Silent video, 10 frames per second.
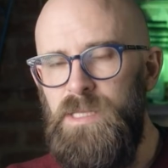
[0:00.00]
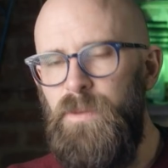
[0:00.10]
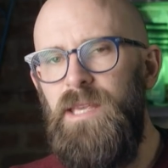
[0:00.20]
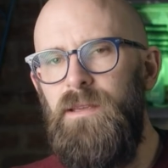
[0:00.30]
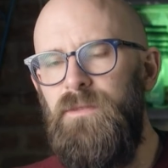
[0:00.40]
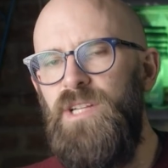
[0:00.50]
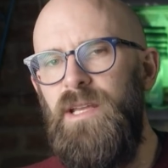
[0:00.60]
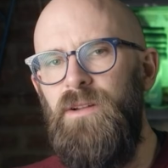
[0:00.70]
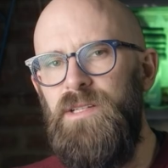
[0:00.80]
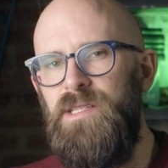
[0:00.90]
Speaking of
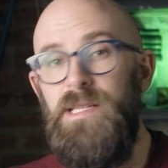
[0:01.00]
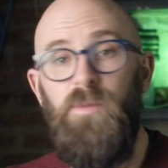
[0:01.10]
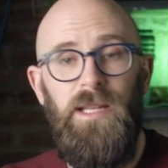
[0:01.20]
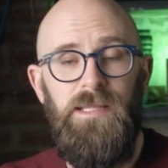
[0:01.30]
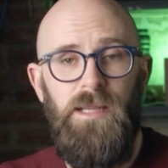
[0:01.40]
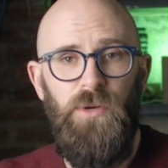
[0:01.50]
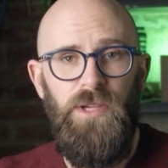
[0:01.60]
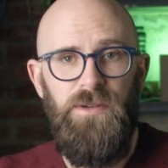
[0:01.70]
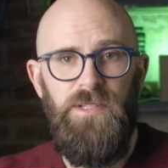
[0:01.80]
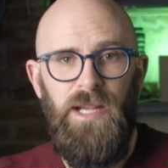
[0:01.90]
chicken oddities, while a double
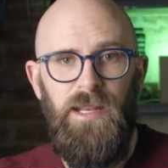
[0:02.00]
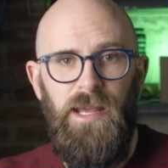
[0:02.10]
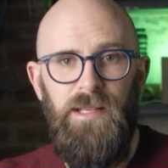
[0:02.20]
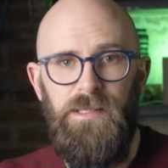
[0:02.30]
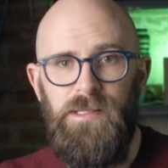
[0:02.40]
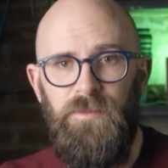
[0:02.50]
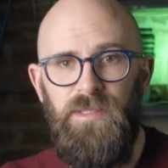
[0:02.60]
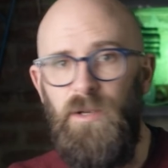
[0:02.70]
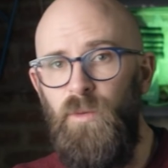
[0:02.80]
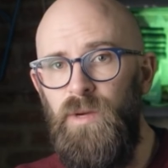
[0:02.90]
yolk chicken egg is
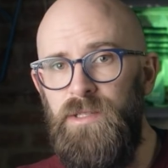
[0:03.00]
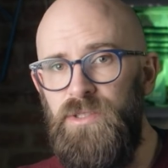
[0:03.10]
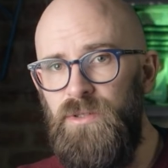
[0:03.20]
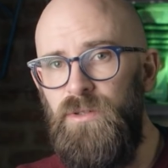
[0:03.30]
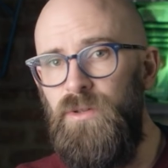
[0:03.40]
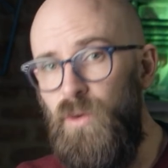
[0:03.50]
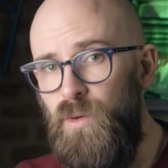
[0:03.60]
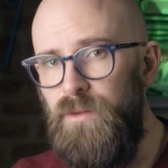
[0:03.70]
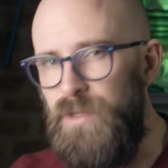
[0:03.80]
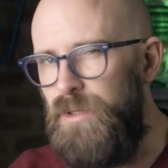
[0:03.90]
something we're sure
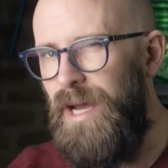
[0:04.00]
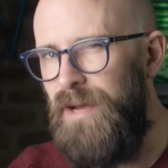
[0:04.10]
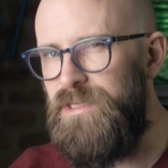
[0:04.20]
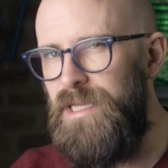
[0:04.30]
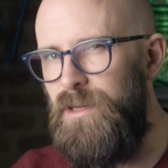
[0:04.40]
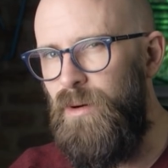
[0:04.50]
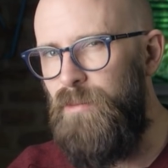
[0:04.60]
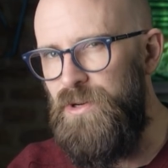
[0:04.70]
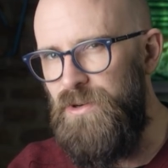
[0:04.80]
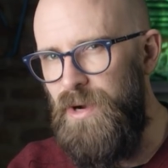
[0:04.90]
all of you have seen at one
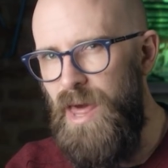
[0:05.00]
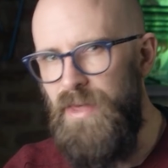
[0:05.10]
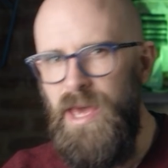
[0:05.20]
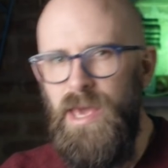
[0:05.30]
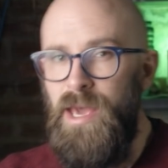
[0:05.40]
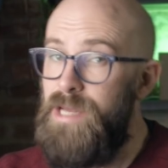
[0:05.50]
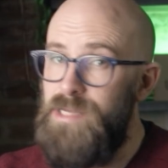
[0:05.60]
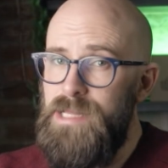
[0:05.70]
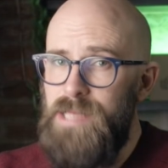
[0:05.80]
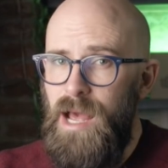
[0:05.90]
point or another, it
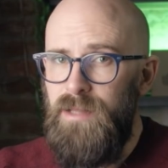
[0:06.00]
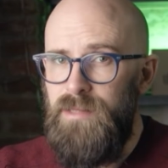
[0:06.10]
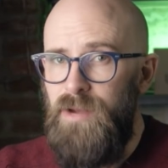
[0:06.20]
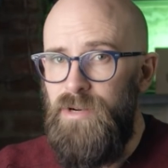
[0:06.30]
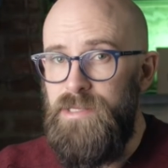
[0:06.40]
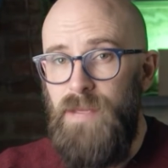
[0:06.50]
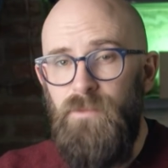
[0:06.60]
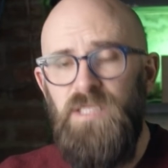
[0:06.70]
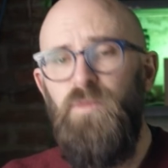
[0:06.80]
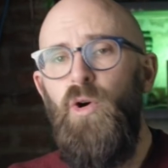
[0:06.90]
turns out there is a
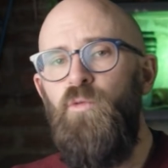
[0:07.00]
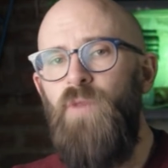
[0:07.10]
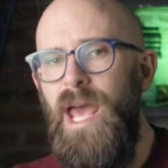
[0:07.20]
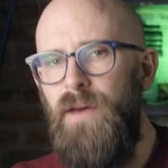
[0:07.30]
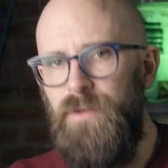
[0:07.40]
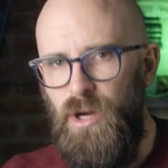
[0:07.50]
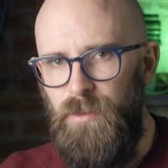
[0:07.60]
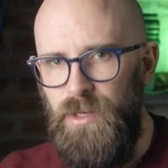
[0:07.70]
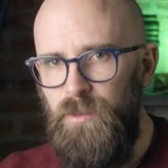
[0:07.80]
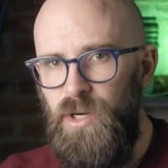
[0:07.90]
much more rare
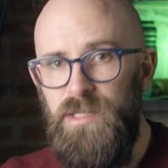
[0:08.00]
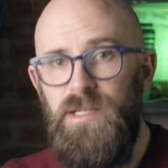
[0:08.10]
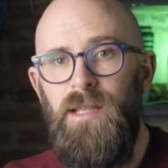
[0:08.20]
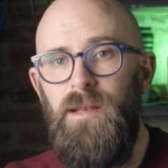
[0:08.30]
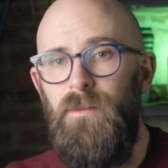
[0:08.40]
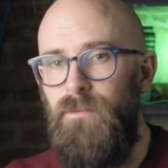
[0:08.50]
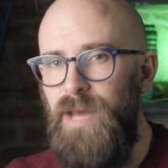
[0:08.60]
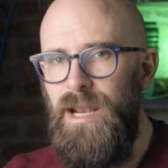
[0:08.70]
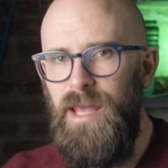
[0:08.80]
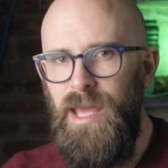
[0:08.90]
phenomenon where a chicken
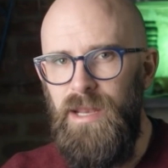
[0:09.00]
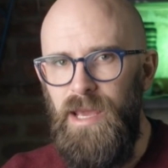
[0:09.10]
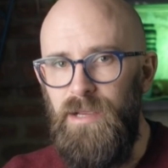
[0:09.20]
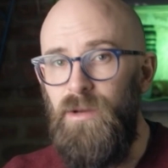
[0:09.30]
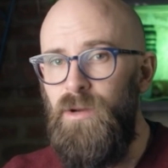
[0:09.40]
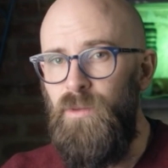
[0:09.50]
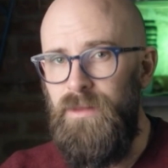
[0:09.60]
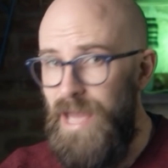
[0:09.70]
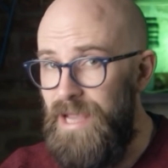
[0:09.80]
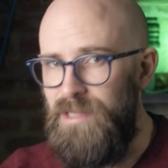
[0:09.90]
may lay an egg with
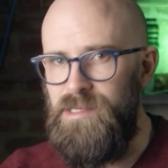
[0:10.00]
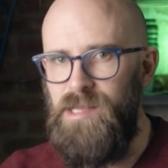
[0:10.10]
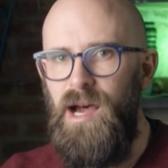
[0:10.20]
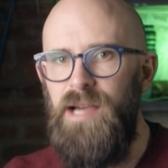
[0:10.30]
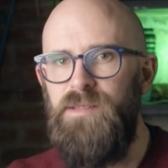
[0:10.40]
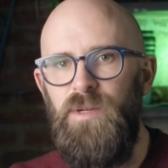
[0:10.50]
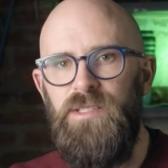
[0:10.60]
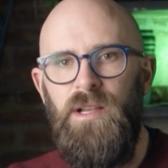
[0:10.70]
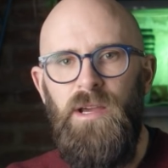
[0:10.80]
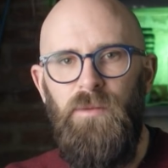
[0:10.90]
an egg inside,
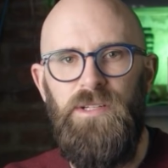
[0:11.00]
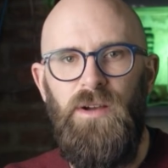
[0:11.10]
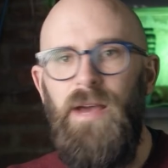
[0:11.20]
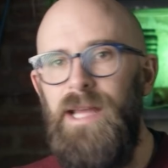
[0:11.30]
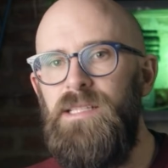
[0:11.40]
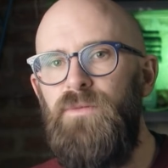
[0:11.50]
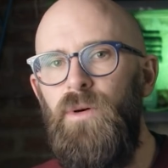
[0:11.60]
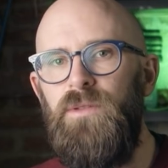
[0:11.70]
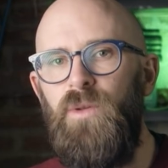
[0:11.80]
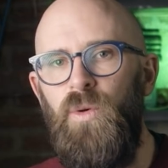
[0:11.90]
which we shall
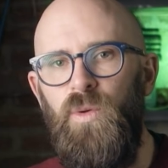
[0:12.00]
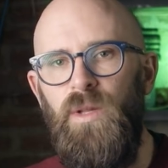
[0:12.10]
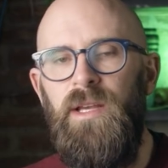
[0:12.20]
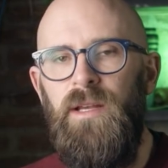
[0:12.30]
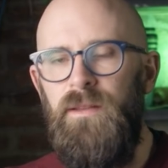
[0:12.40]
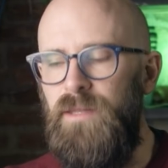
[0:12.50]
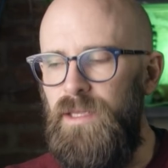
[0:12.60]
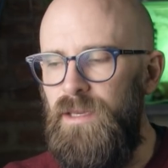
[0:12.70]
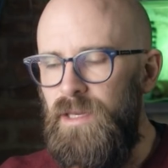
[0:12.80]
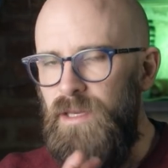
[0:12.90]
henceforth call
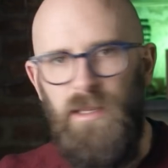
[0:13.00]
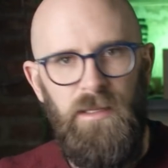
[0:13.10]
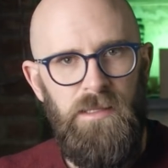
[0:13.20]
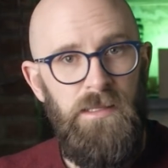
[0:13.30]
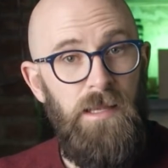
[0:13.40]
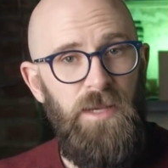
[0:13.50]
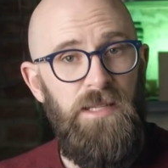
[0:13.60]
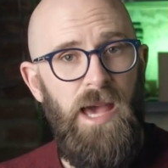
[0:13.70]
the exhibit